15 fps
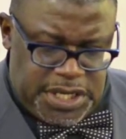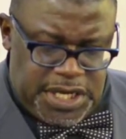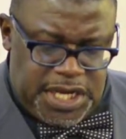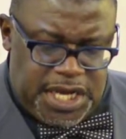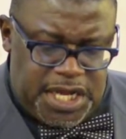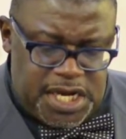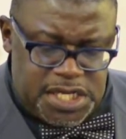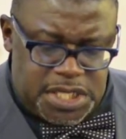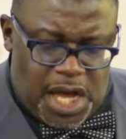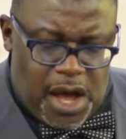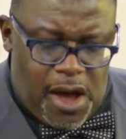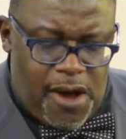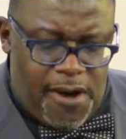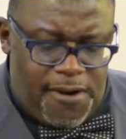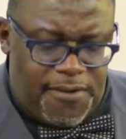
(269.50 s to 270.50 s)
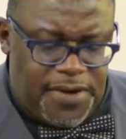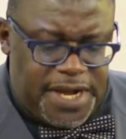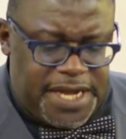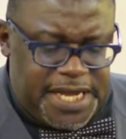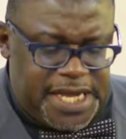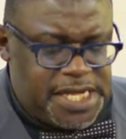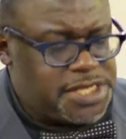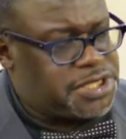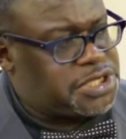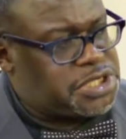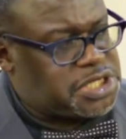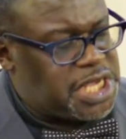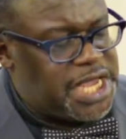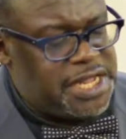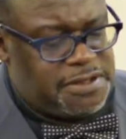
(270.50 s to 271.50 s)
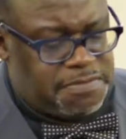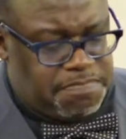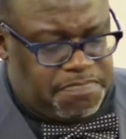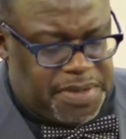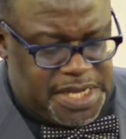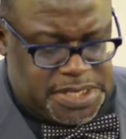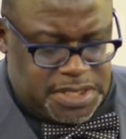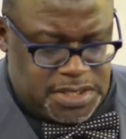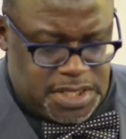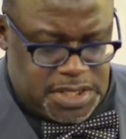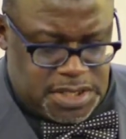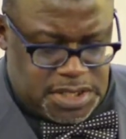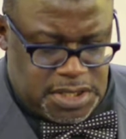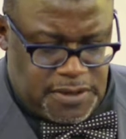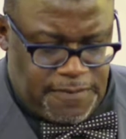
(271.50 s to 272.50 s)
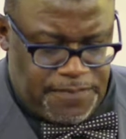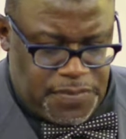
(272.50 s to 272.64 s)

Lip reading: It is always Satan's business,